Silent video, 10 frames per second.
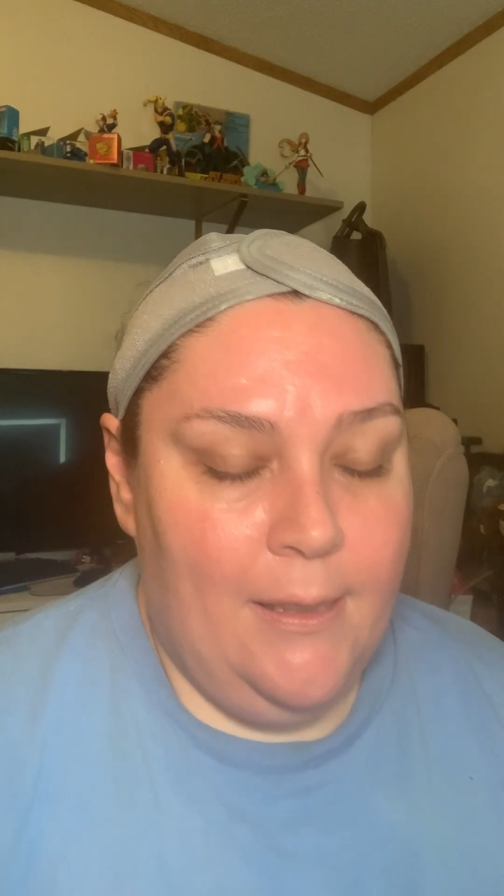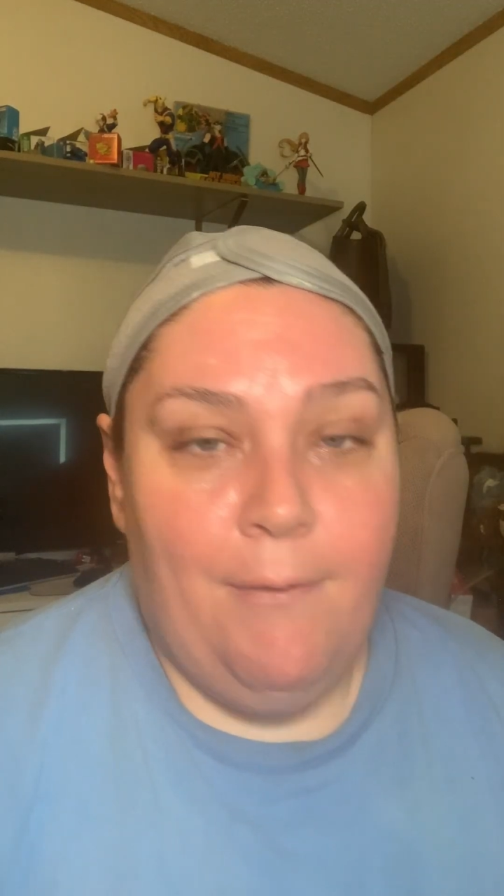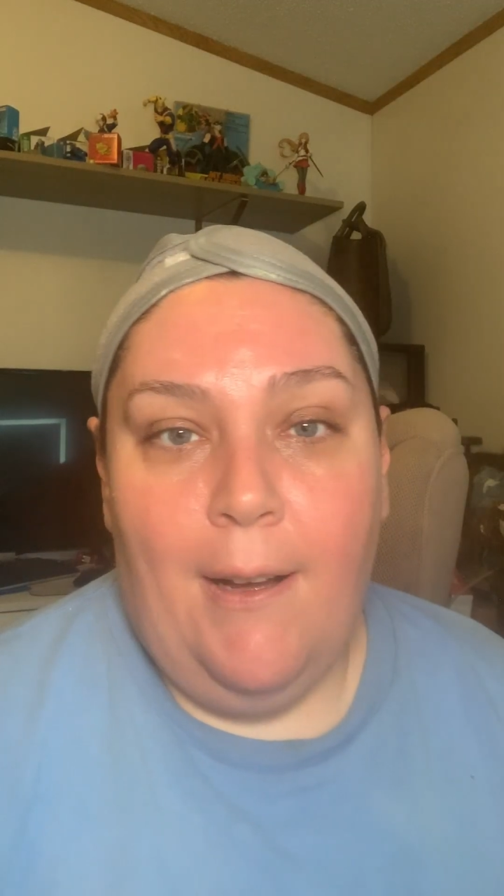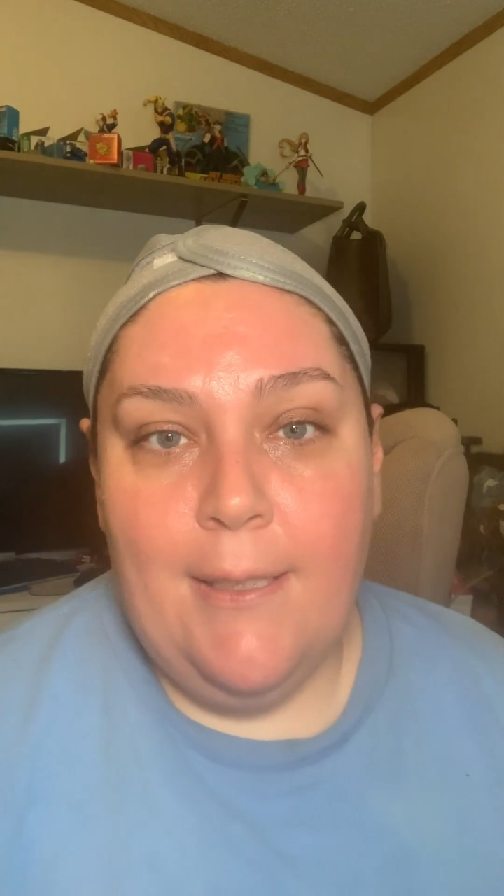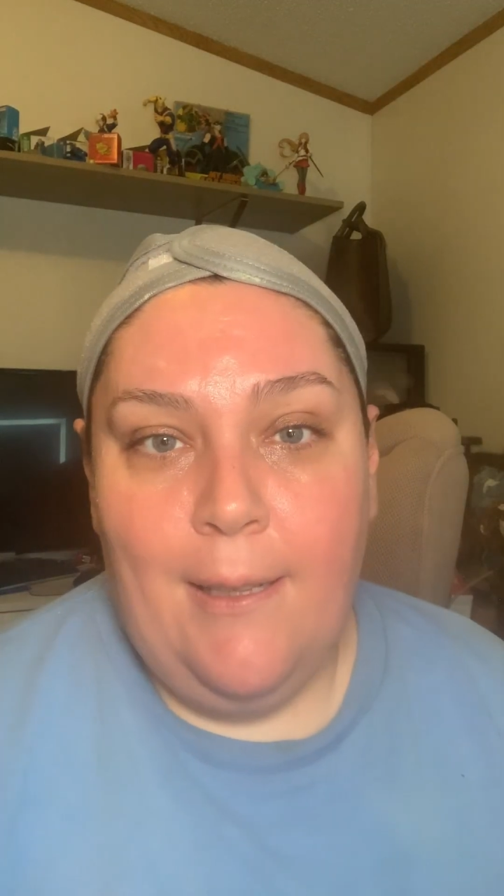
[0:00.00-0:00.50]

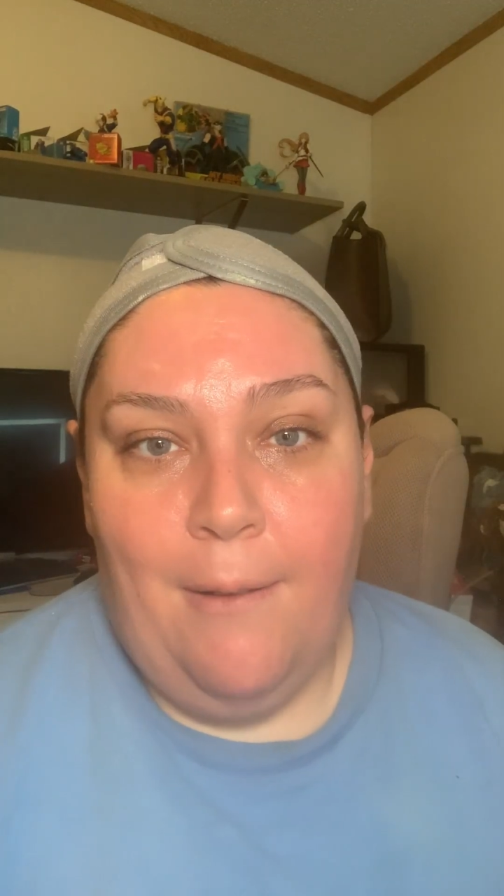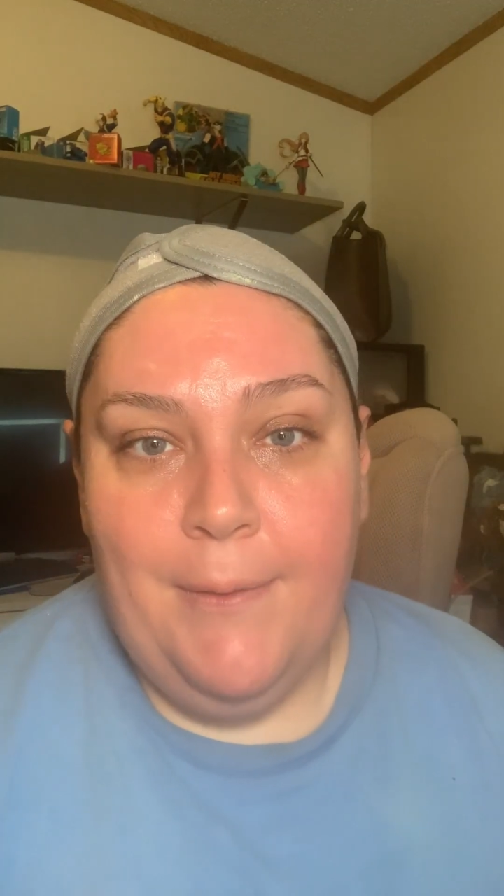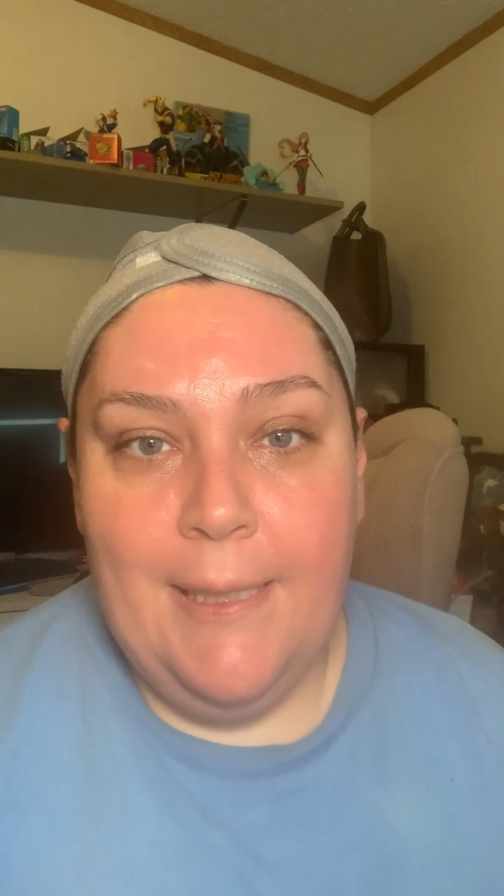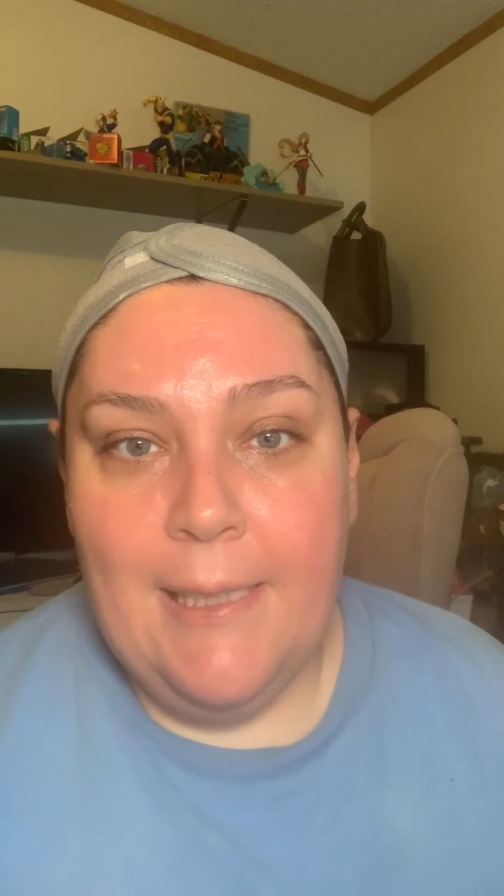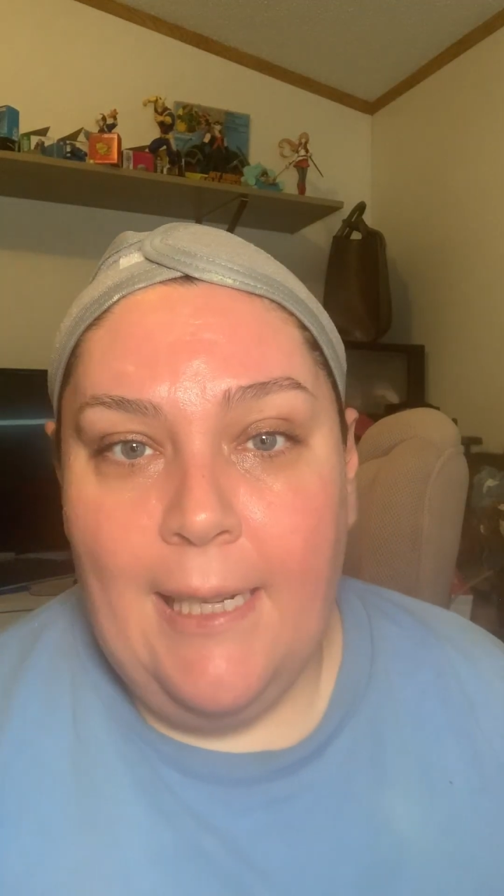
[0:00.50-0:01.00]
the false
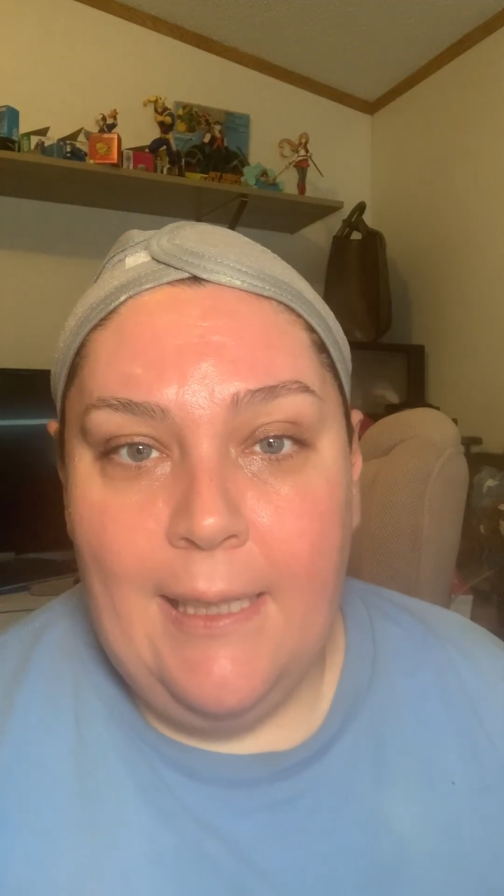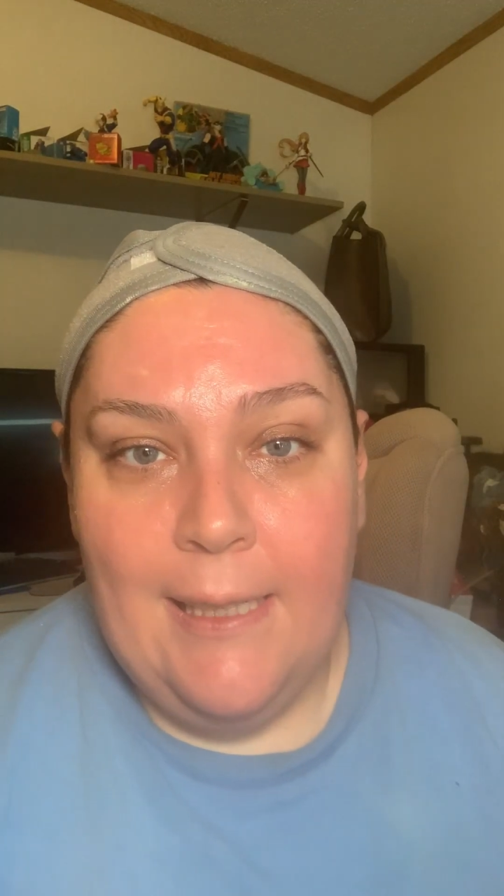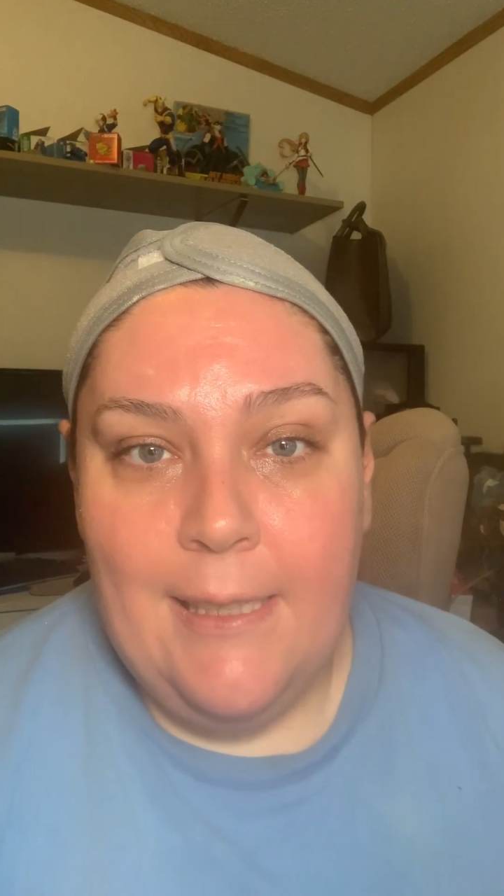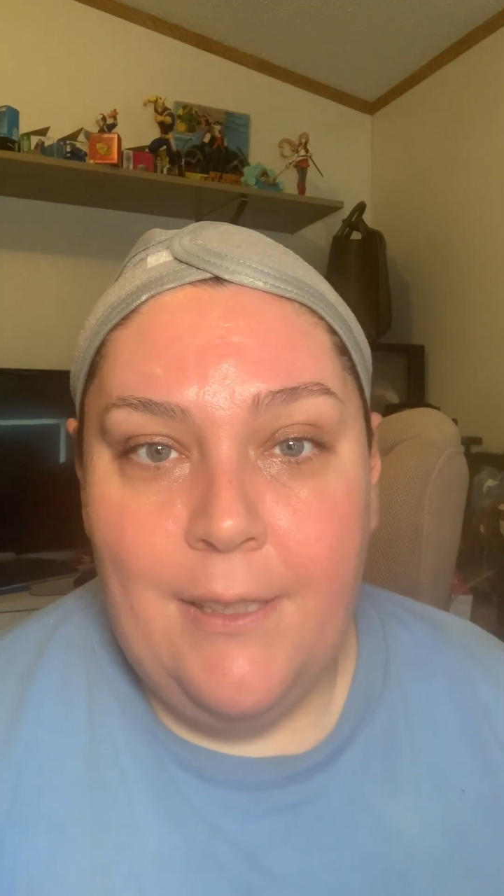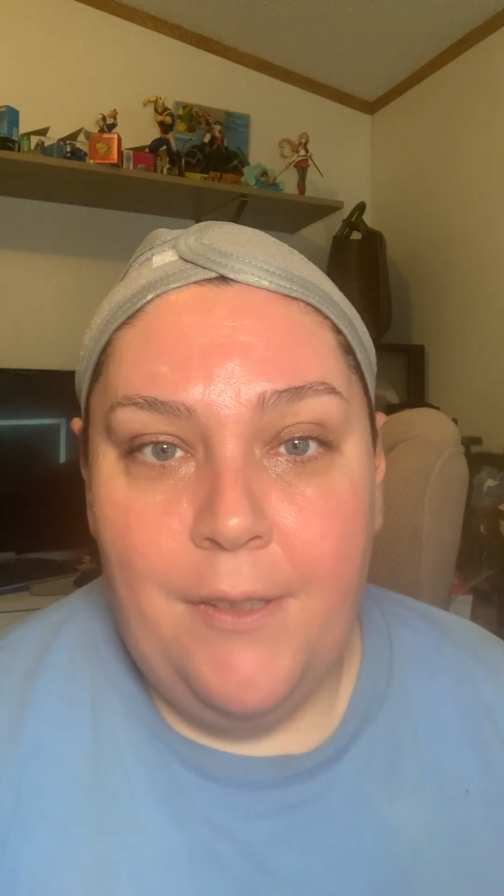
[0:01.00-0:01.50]
confidence I
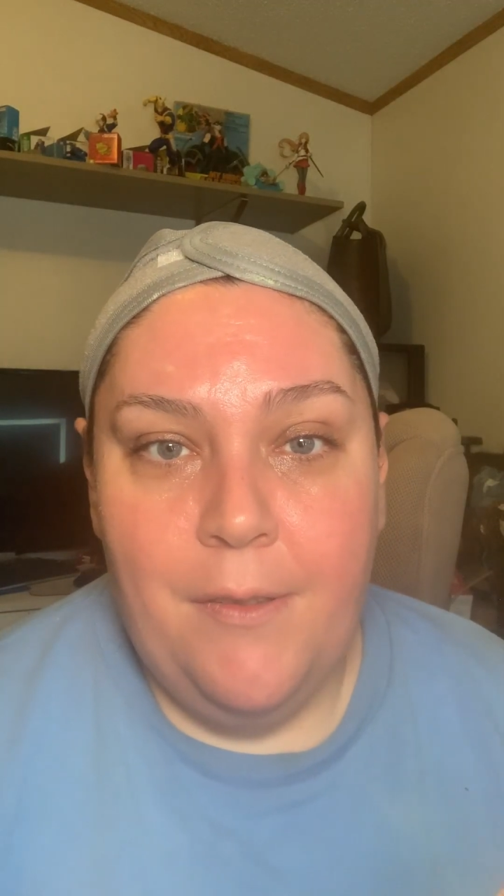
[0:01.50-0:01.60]
needed